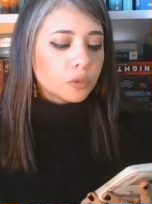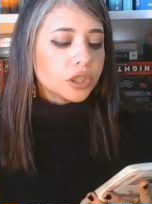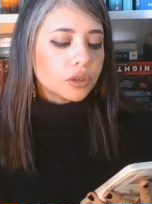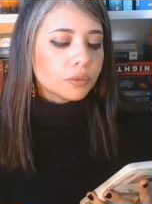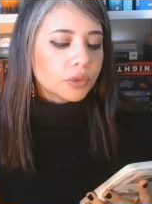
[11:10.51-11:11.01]
We
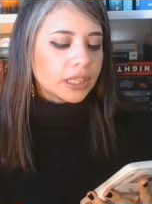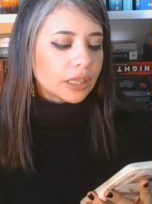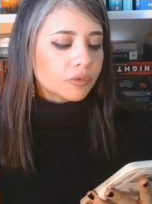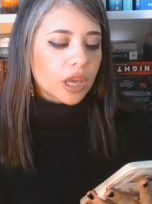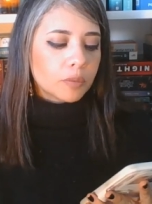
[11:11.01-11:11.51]
don't read
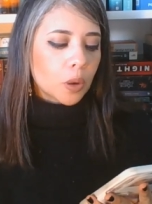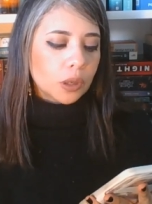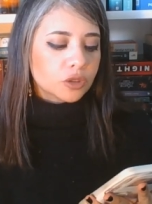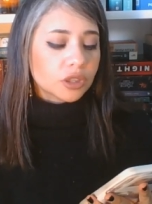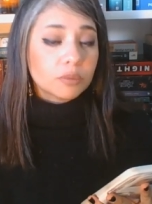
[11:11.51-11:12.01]
and write
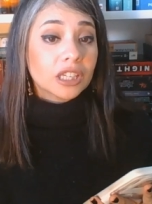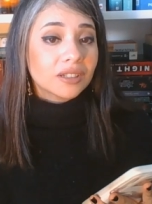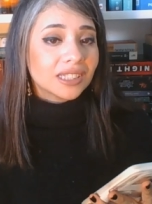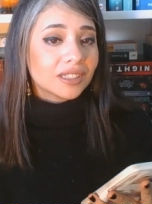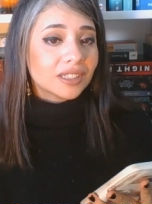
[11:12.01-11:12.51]
poetry
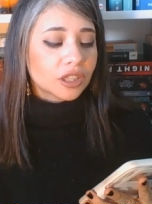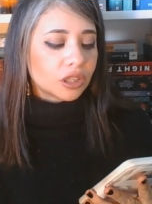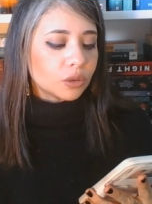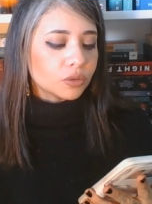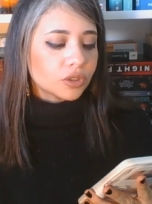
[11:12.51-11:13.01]
because it's
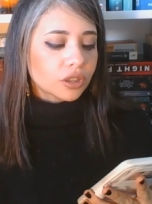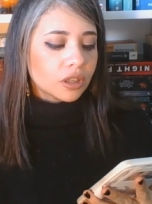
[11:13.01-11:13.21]
cute.